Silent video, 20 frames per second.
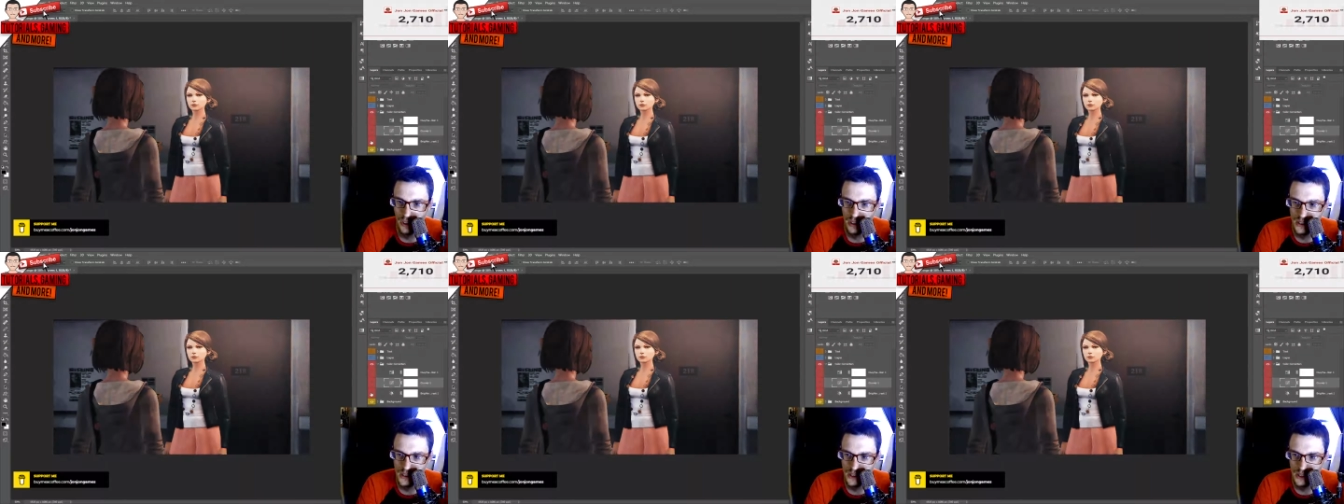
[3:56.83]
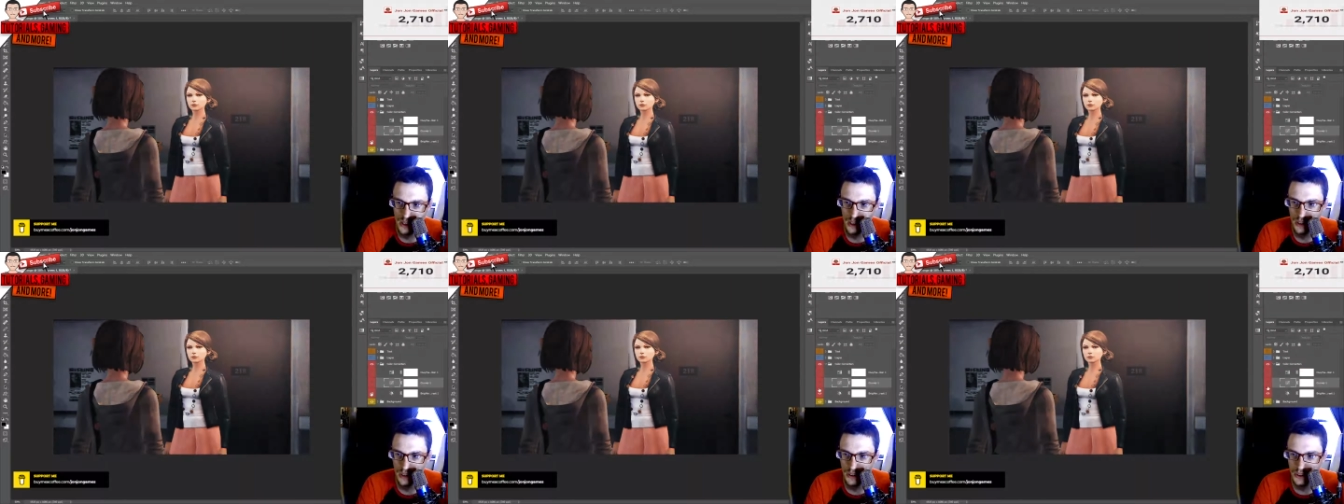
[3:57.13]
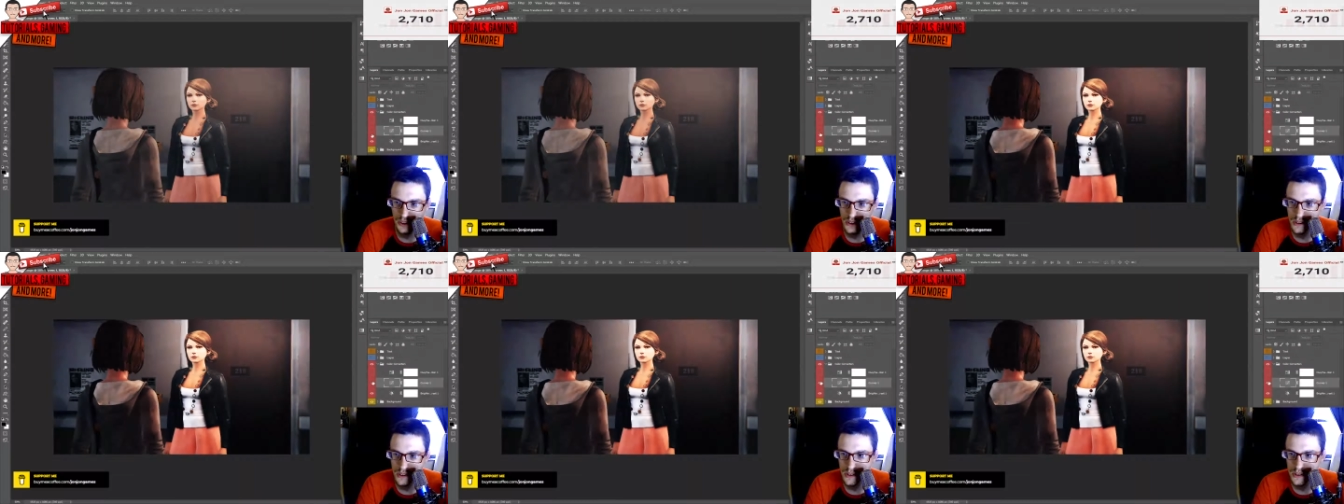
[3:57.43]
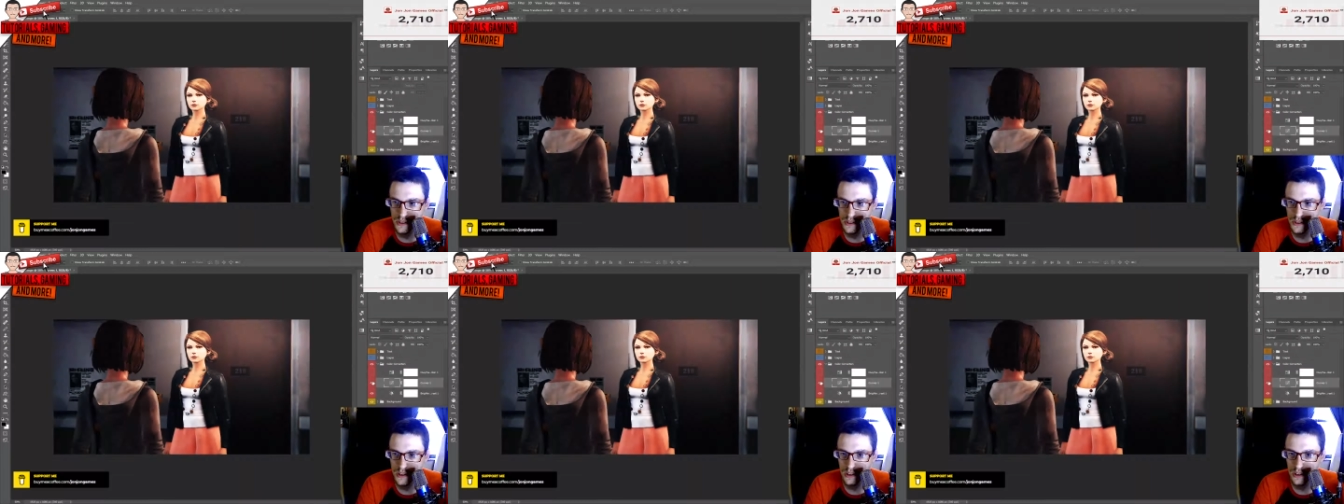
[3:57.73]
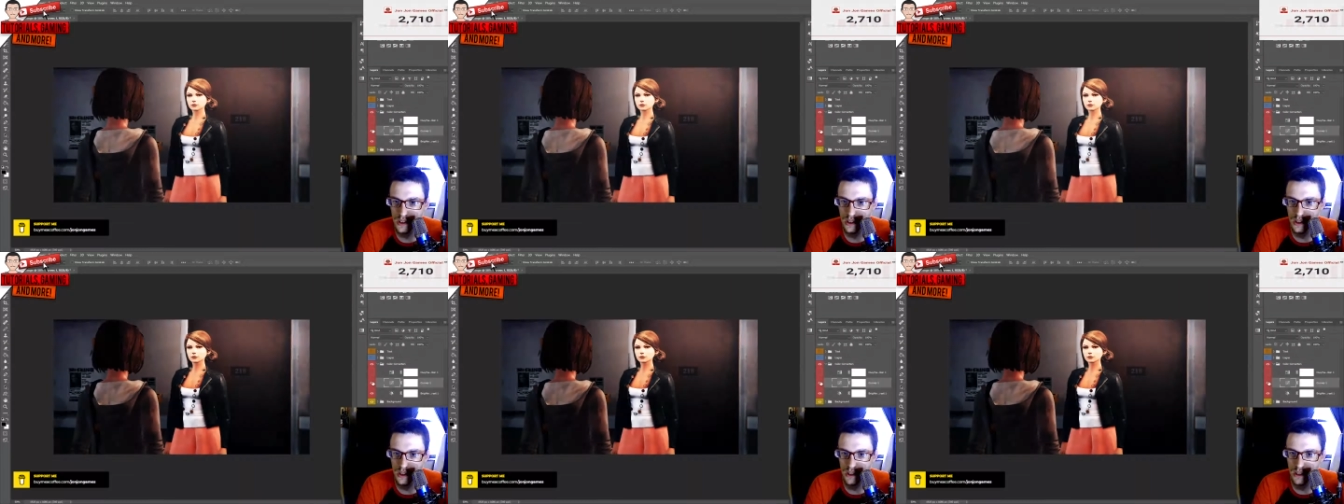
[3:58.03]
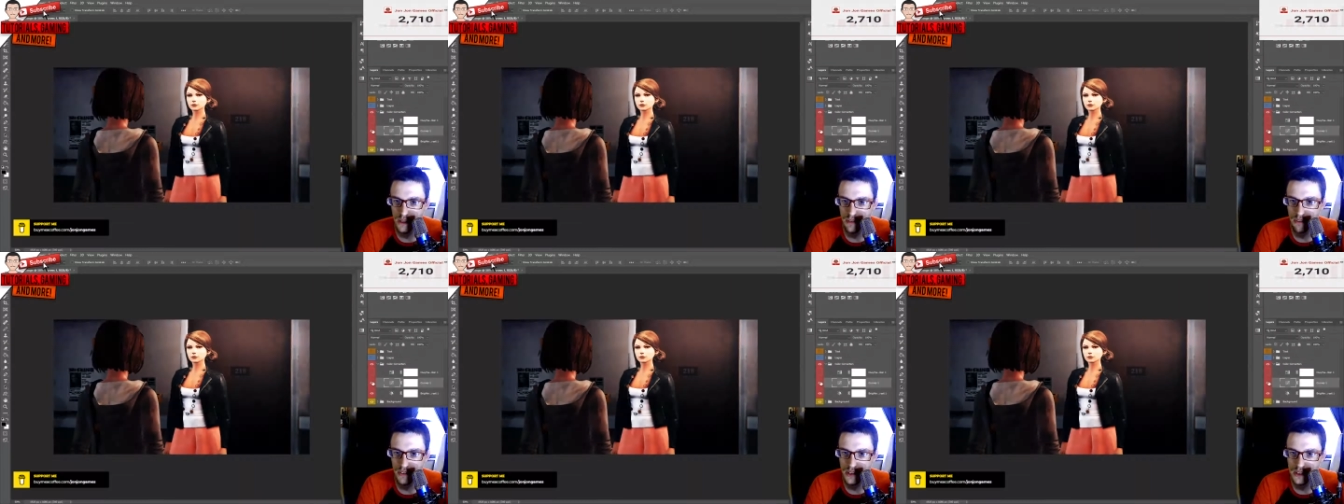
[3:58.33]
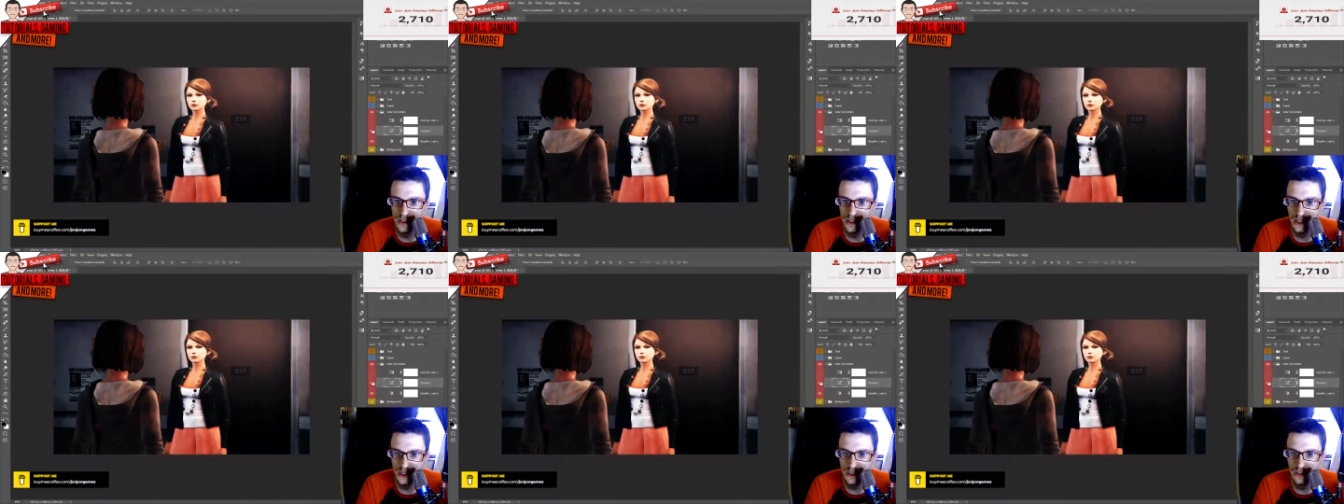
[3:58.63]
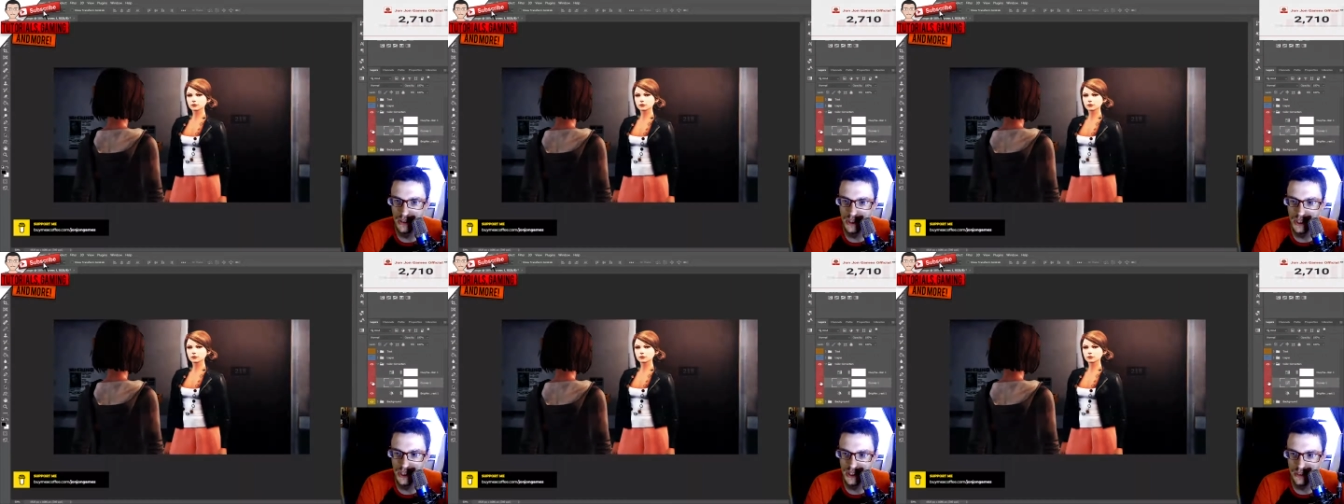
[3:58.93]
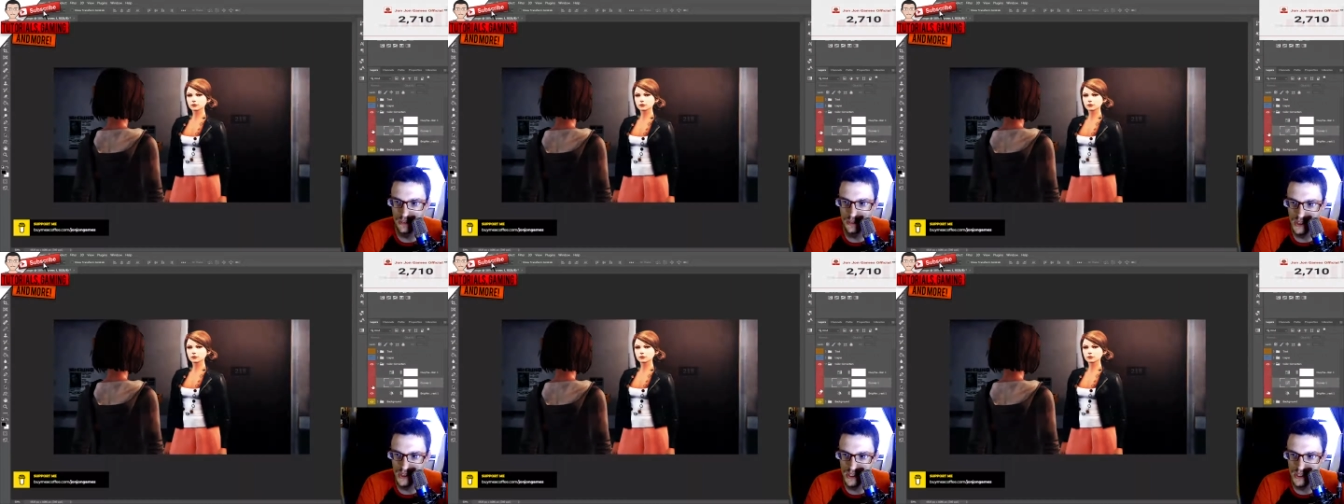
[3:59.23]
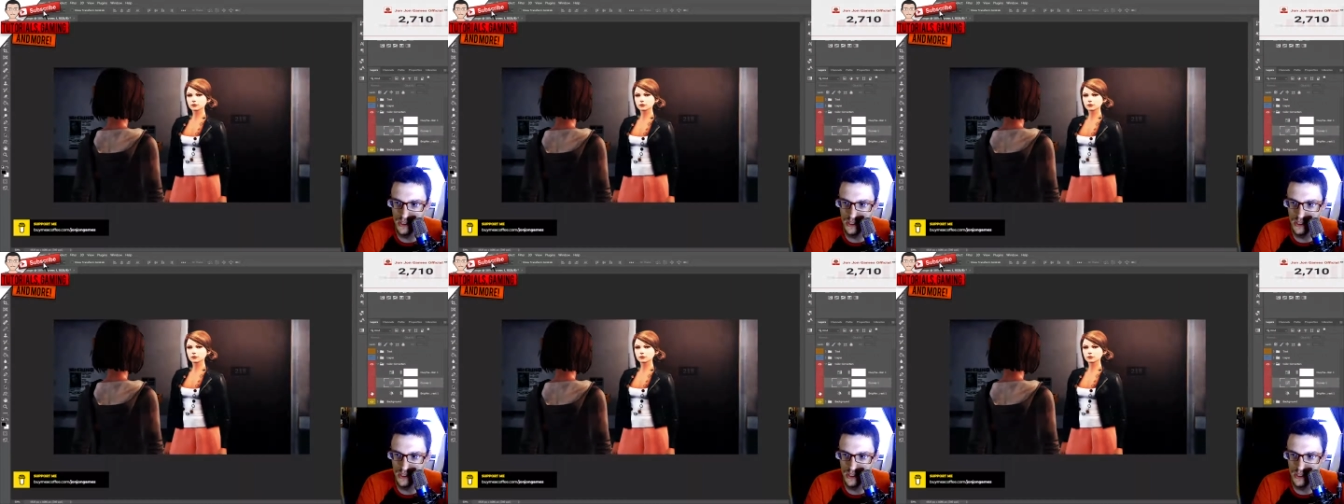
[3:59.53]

and contrast. That makes a huge difference in this